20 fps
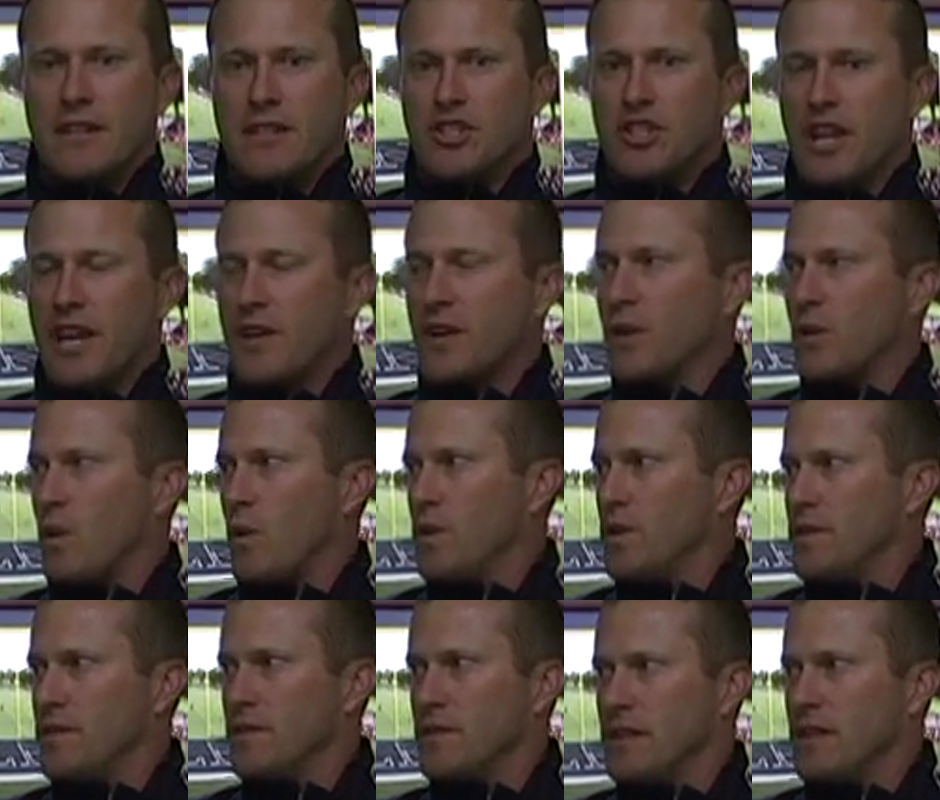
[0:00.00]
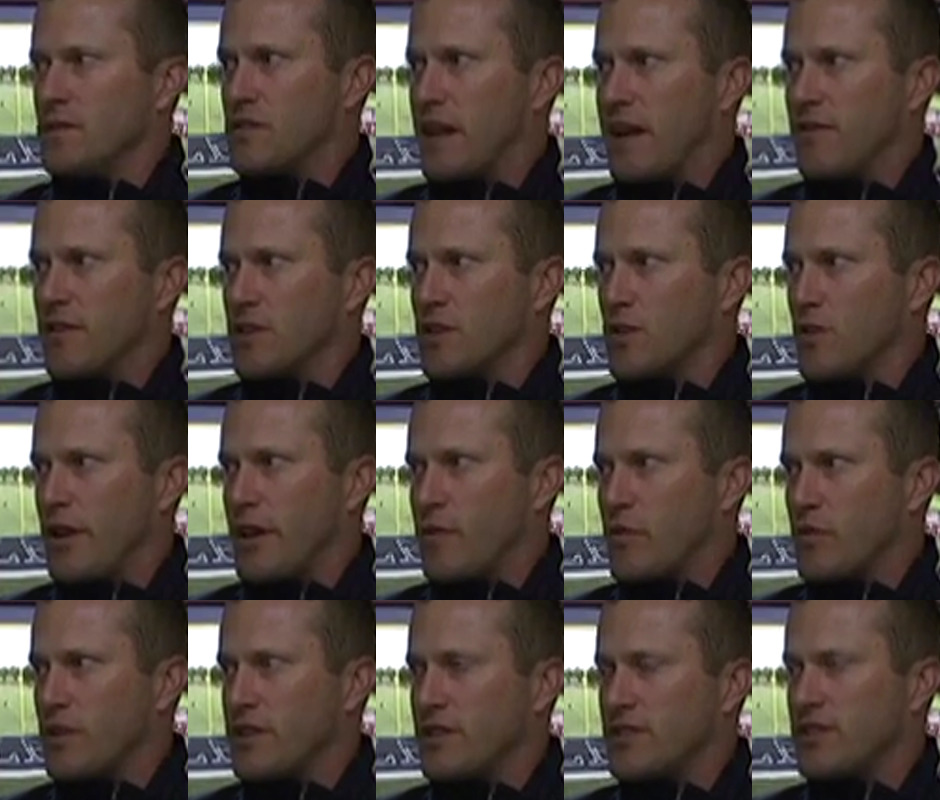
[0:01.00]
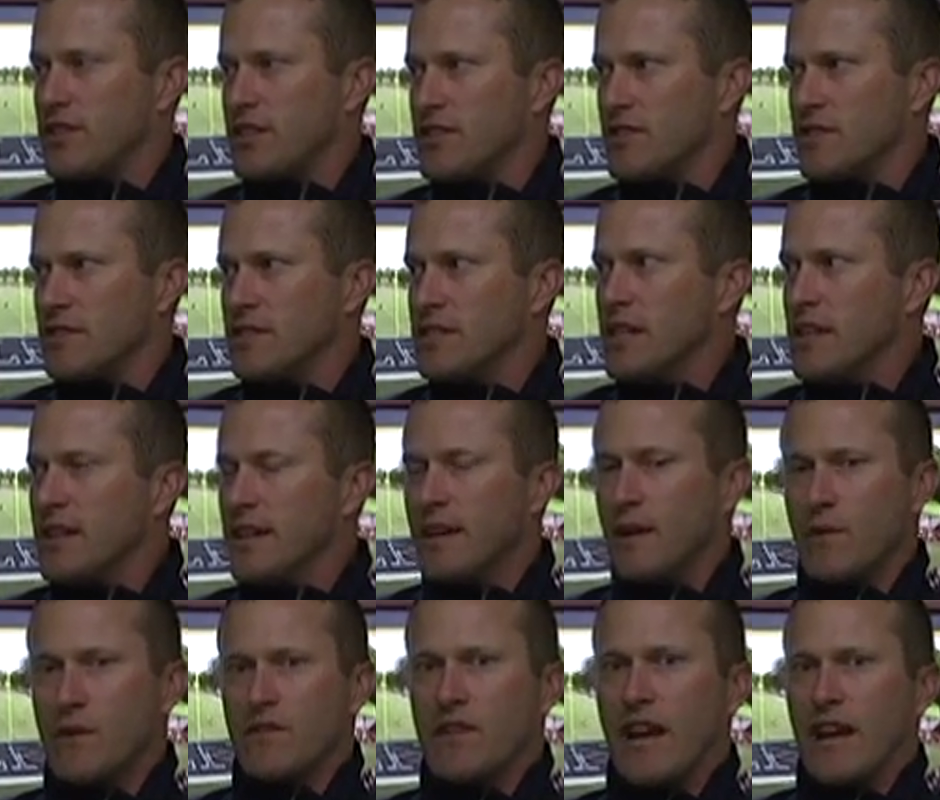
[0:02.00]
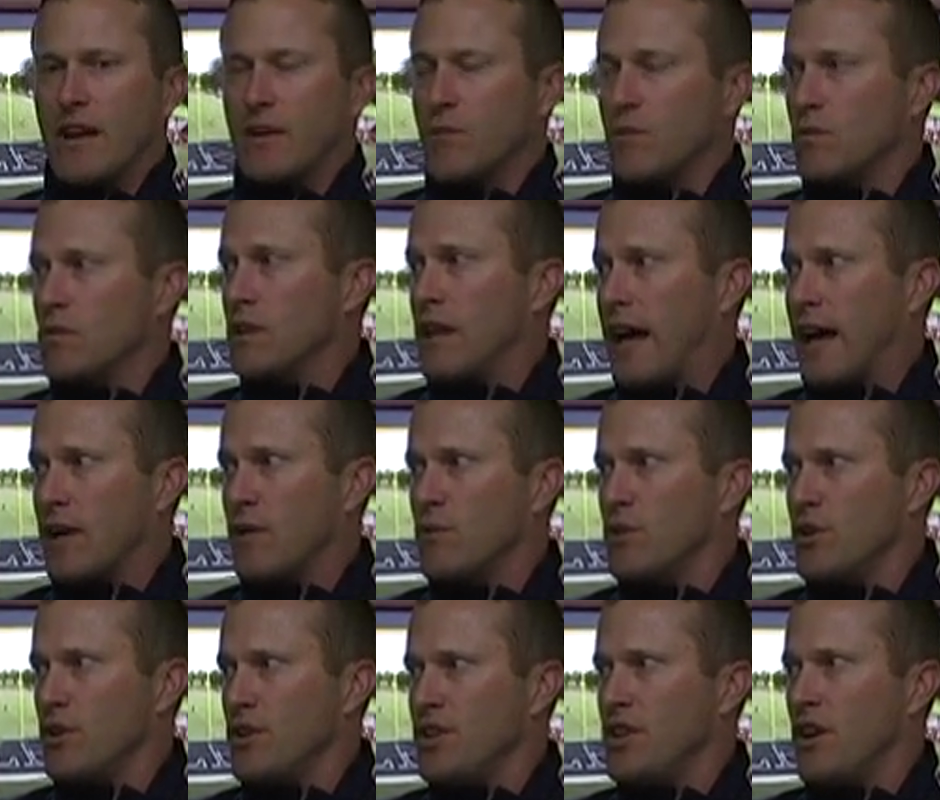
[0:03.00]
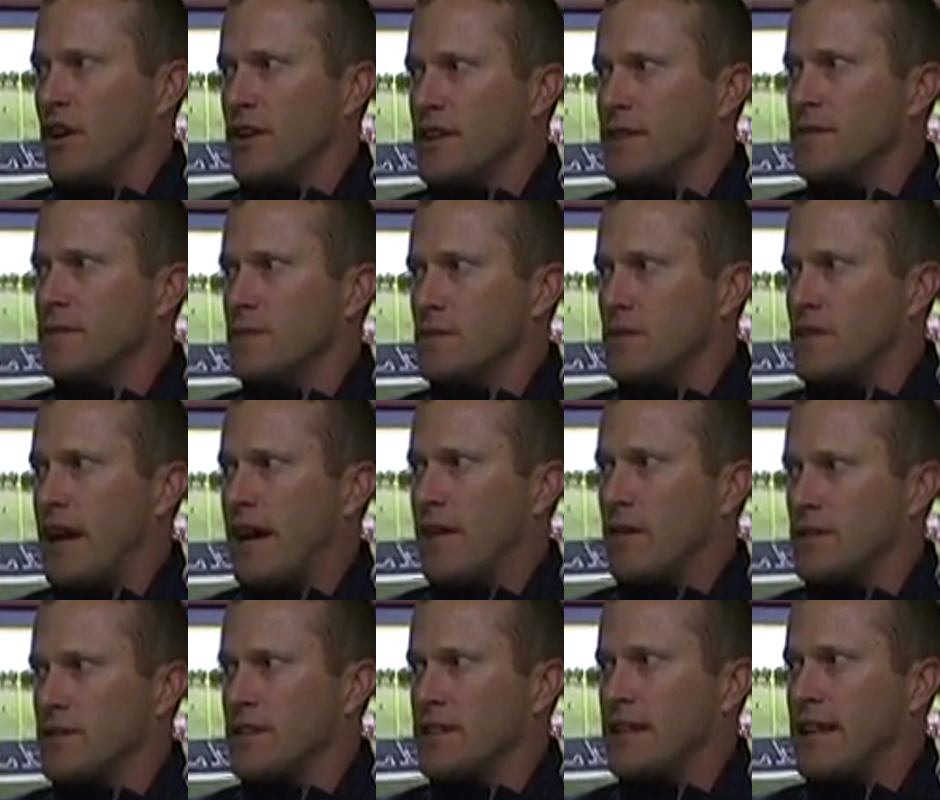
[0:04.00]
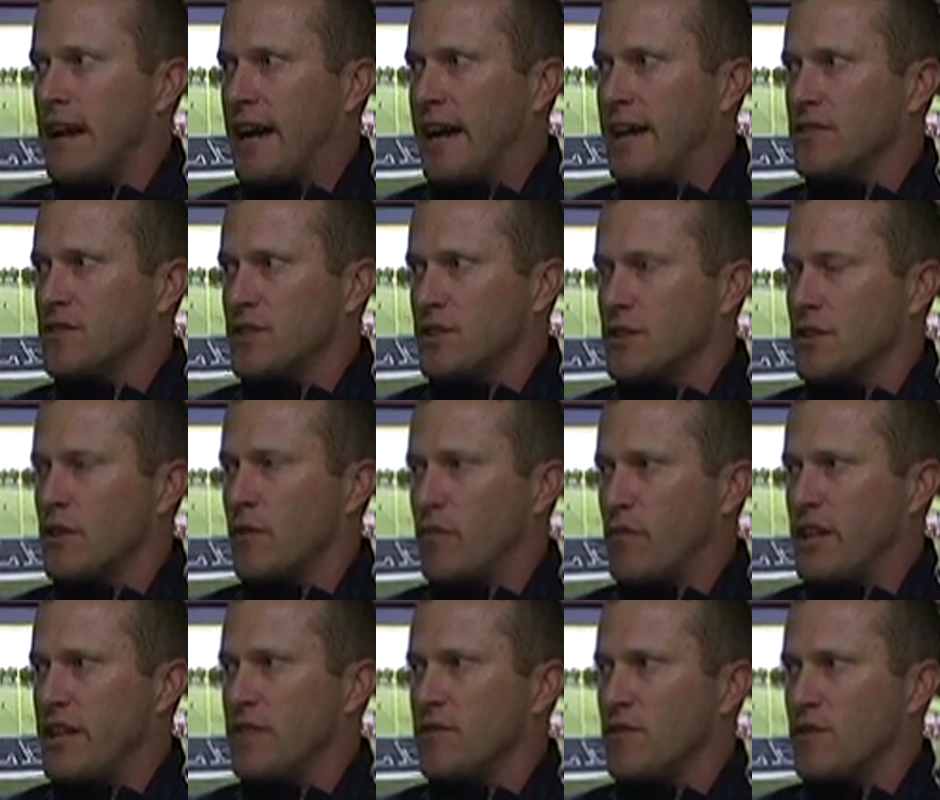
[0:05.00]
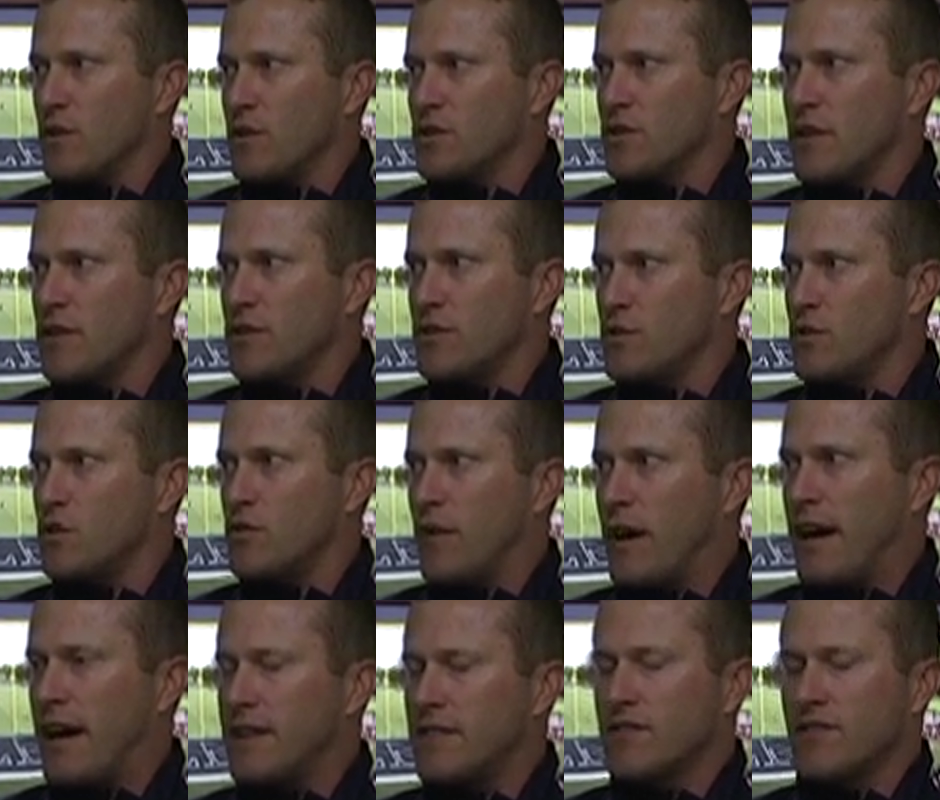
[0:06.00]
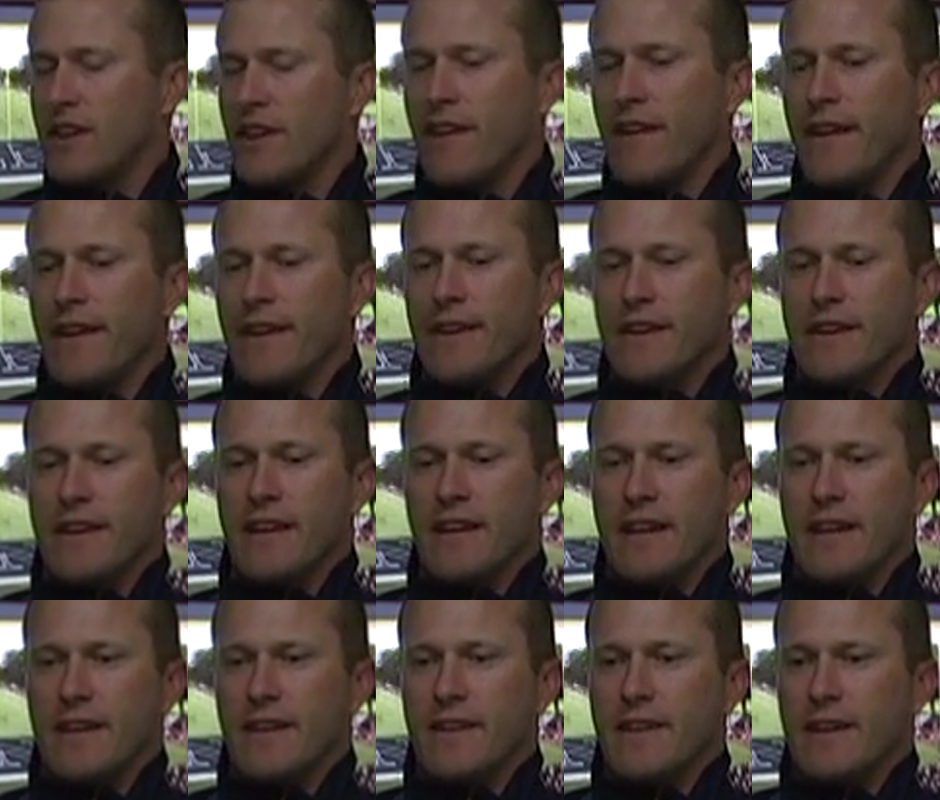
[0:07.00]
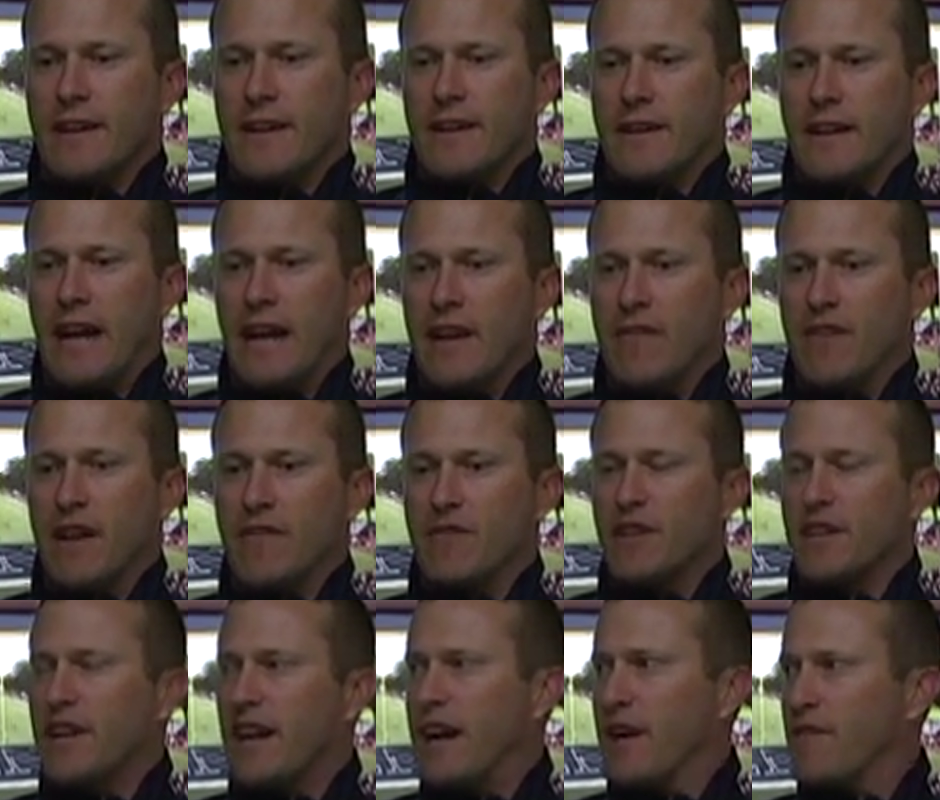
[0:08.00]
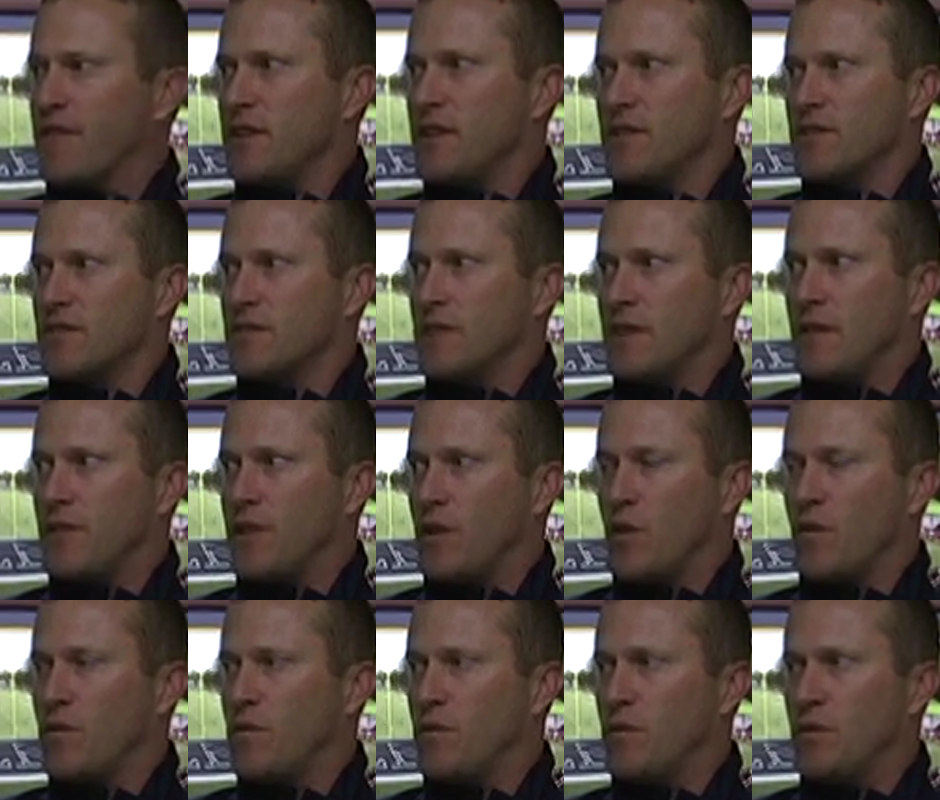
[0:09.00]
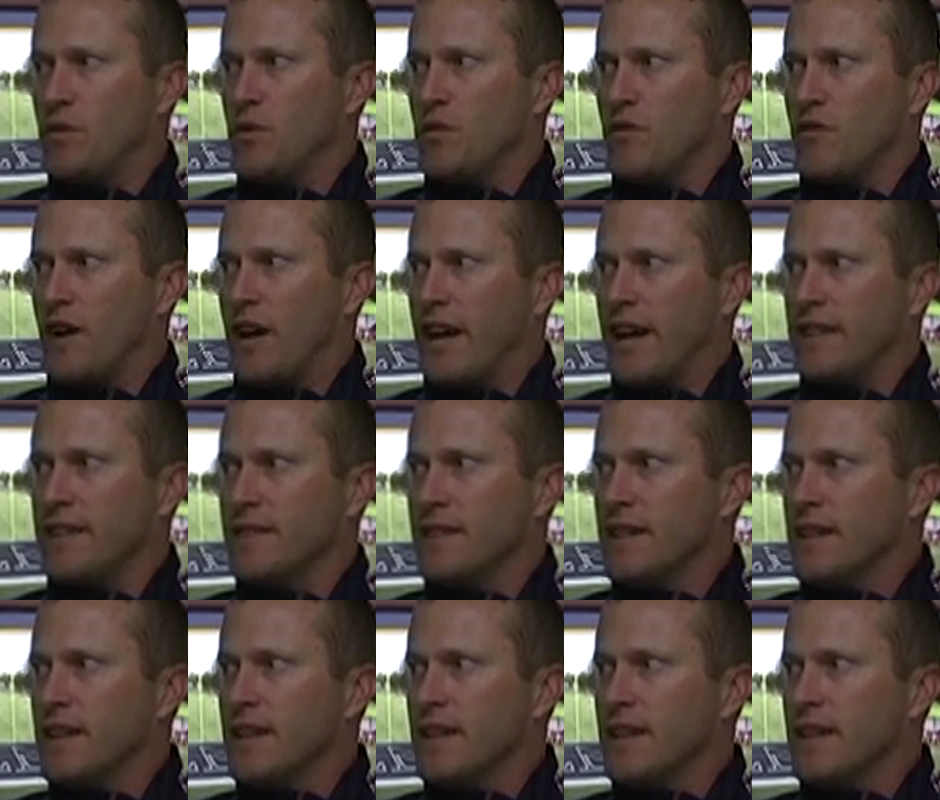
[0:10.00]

Jake Golden is having a great preseason. And we've got a lot of really young, talented guys that are competing for those other two spots. And I have every confidence that they'll do fine.